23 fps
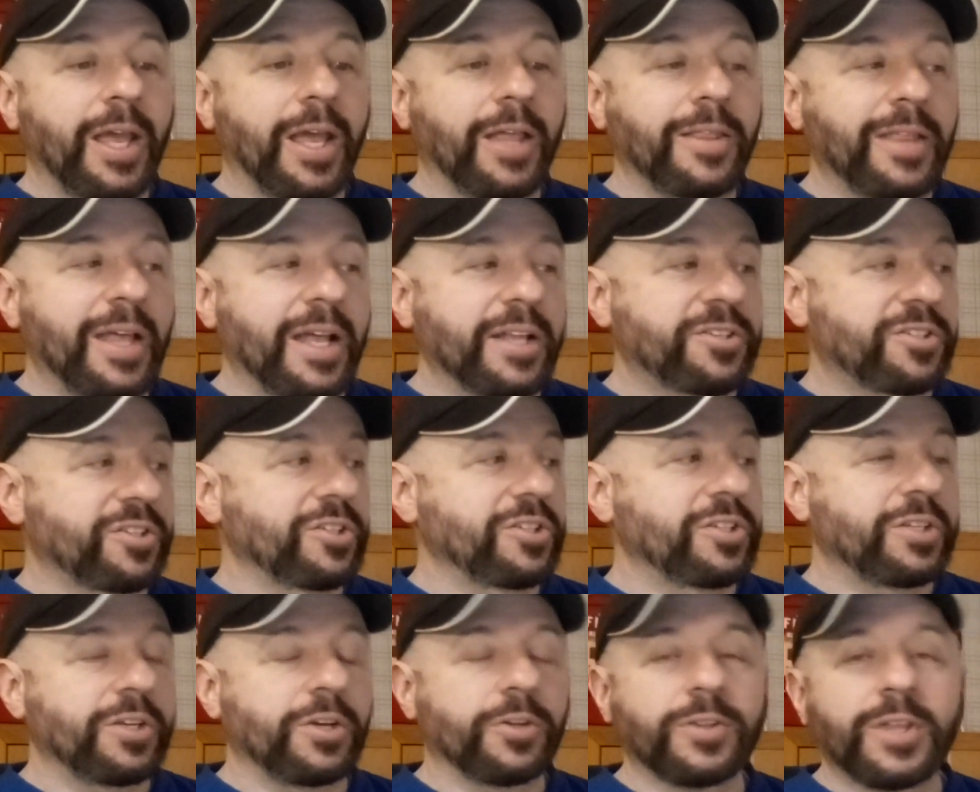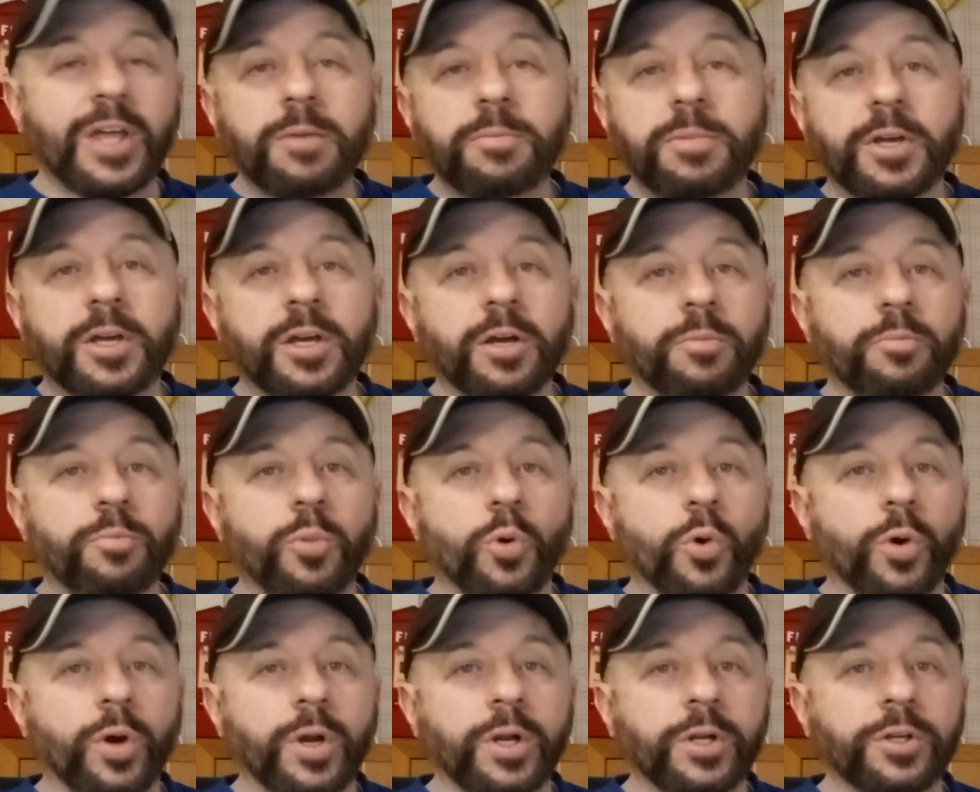And that's until they become
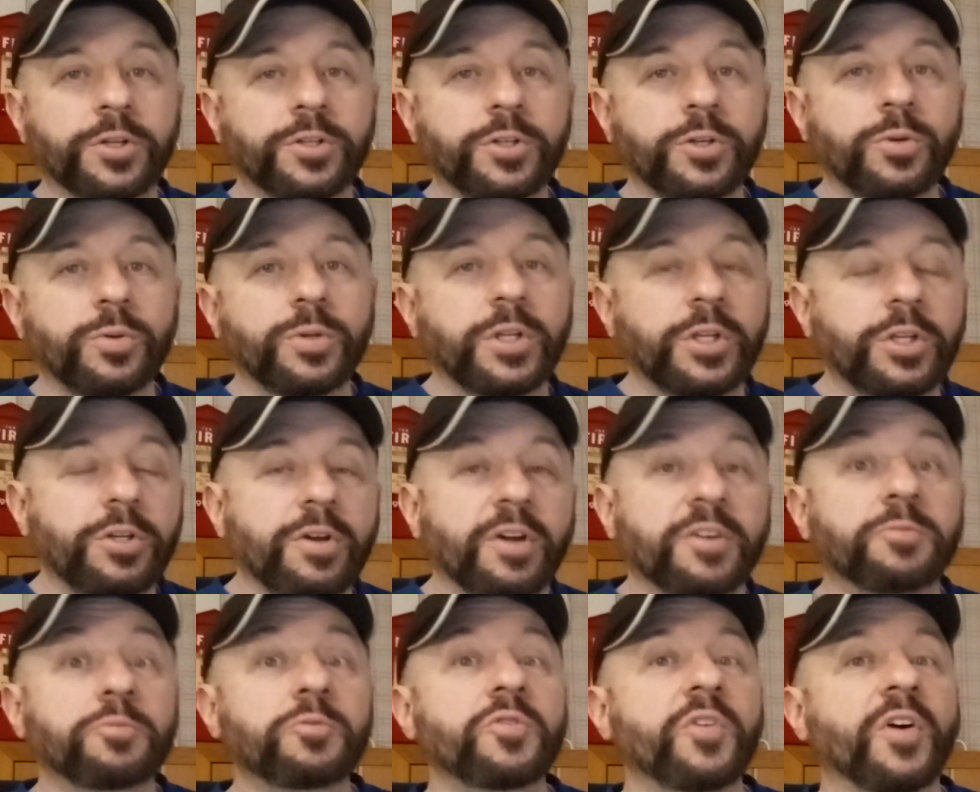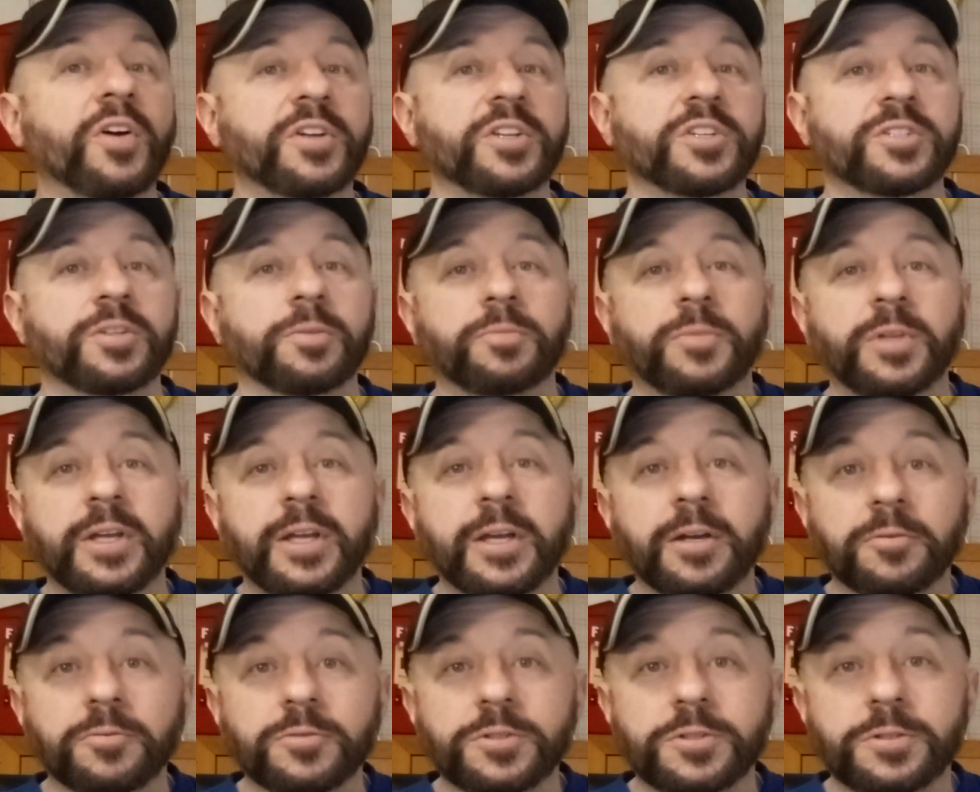boring too, and then you have to move on to something
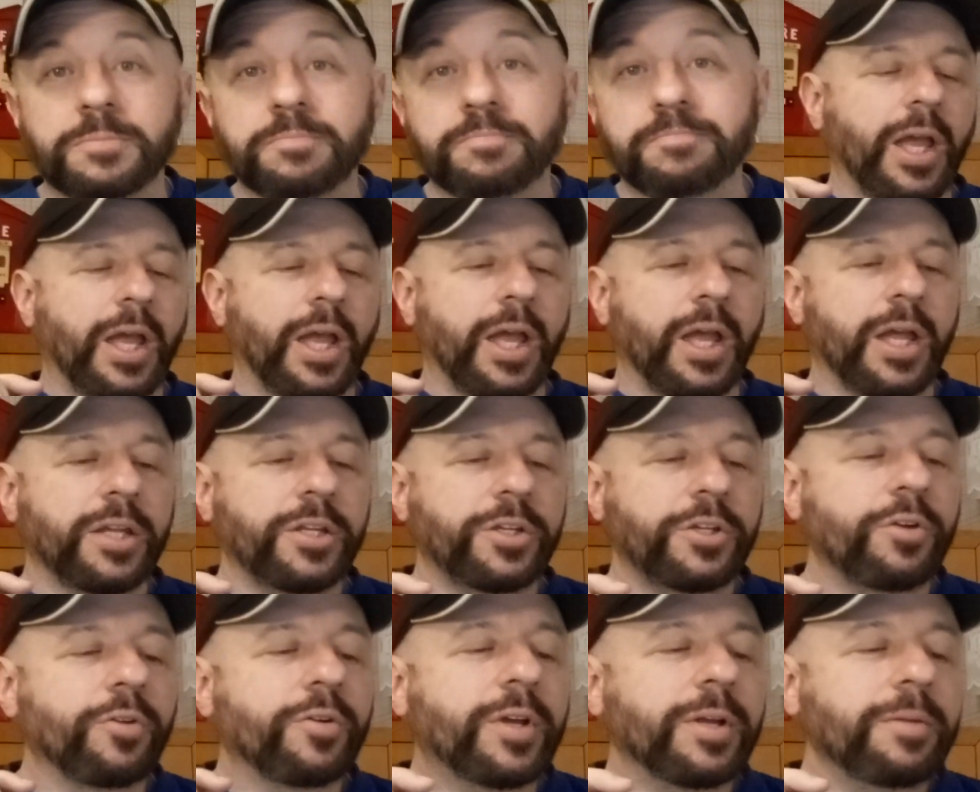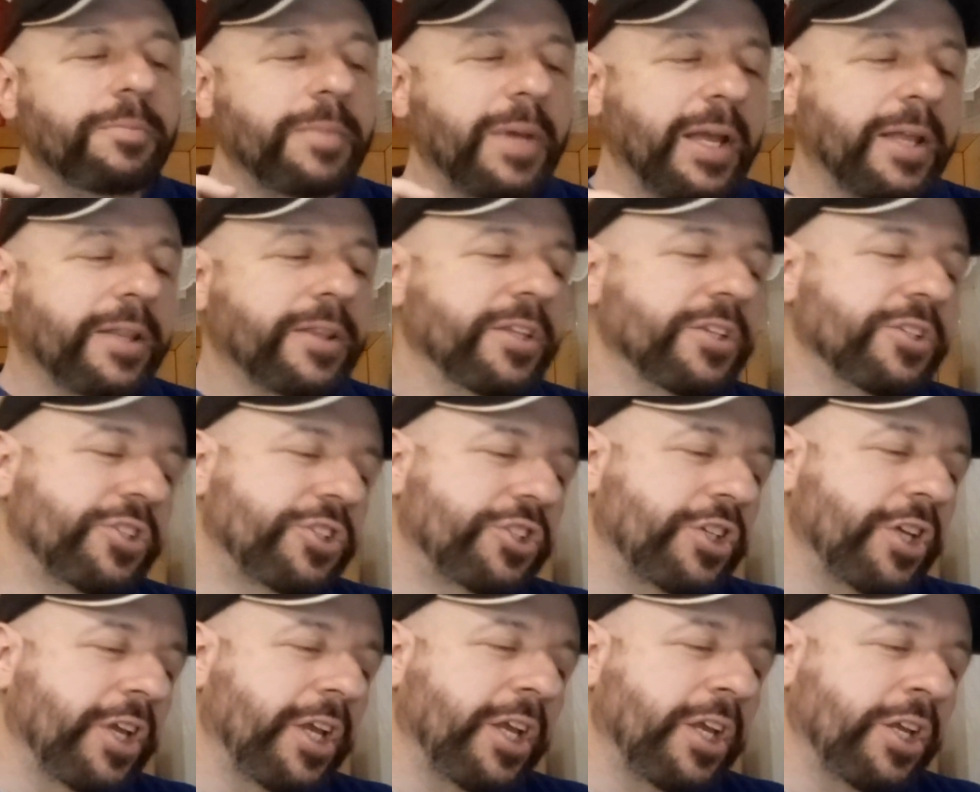else. And you can make this
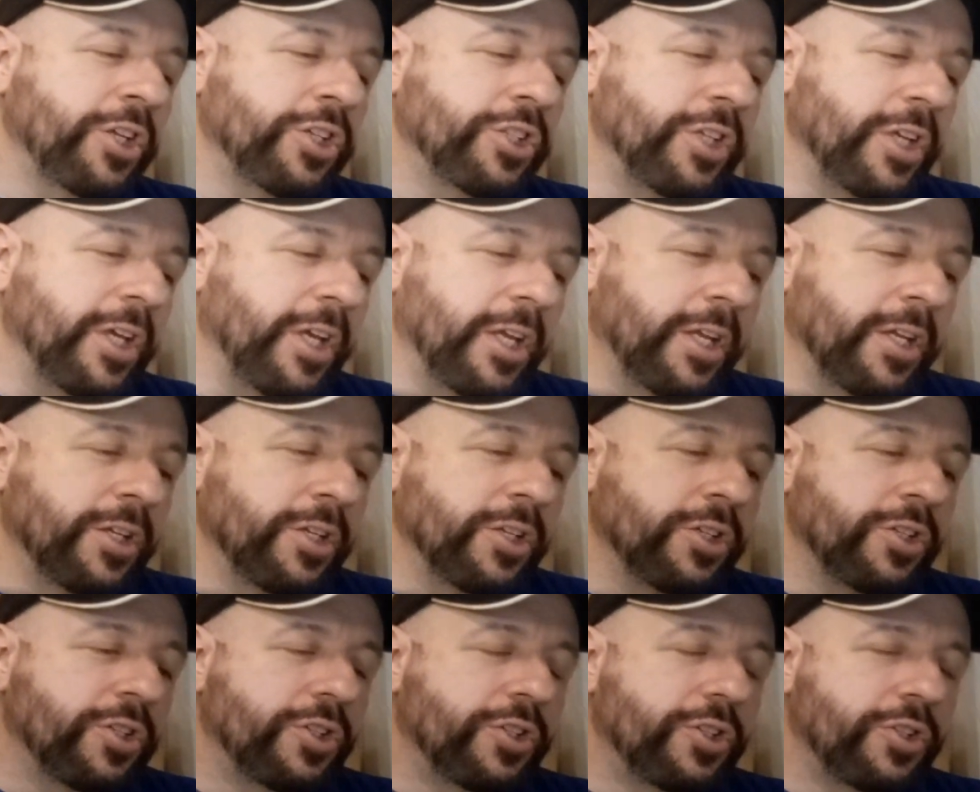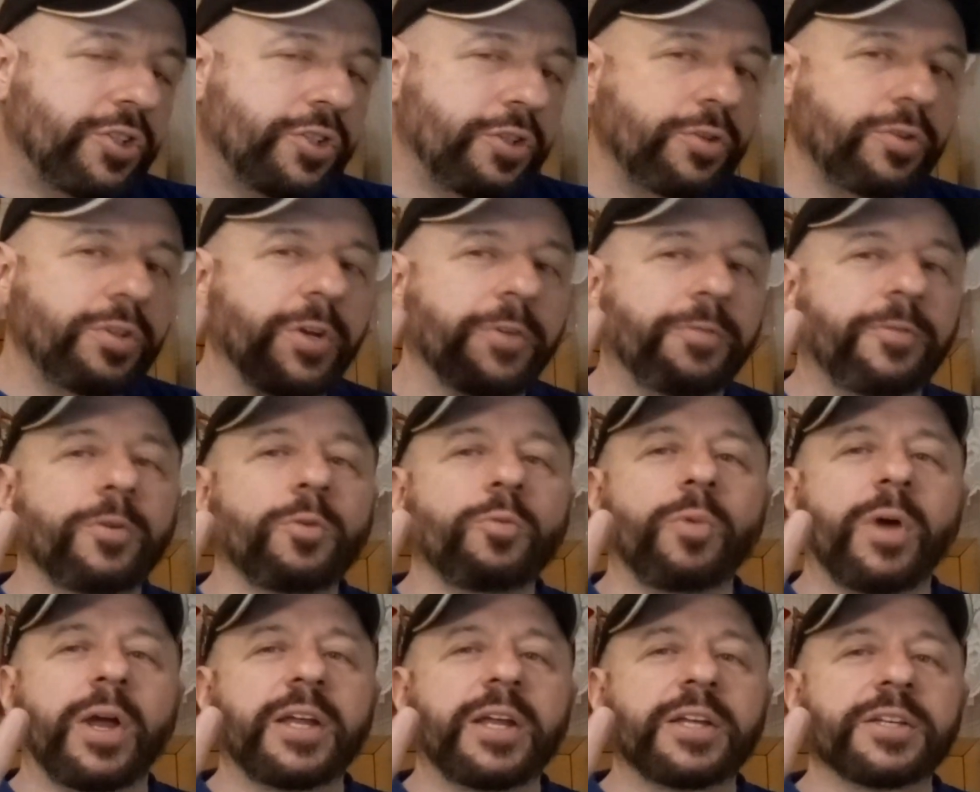change in two
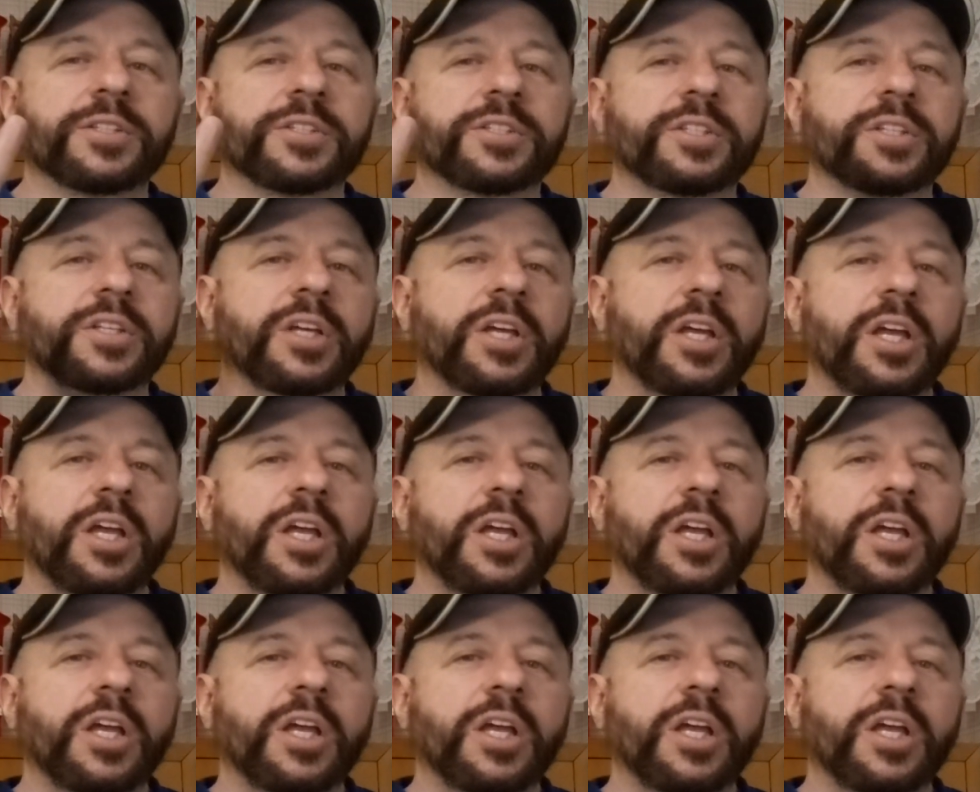different ways.